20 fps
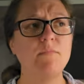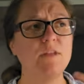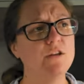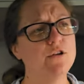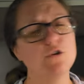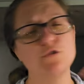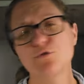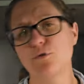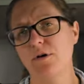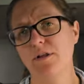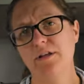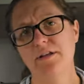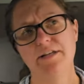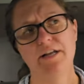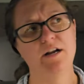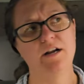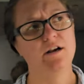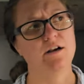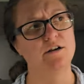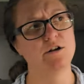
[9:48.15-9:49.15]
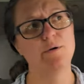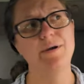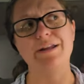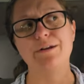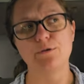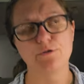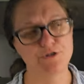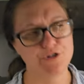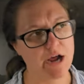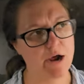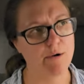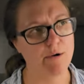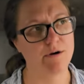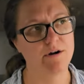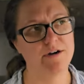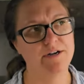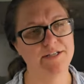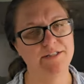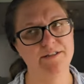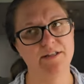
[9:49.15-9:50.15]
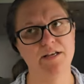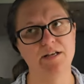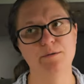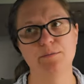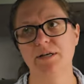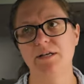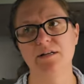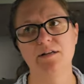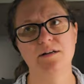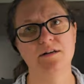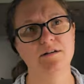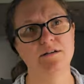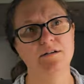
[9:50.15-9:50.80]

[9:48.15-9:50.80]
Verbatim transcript: No toilet in here, no indoor shower or anything, but.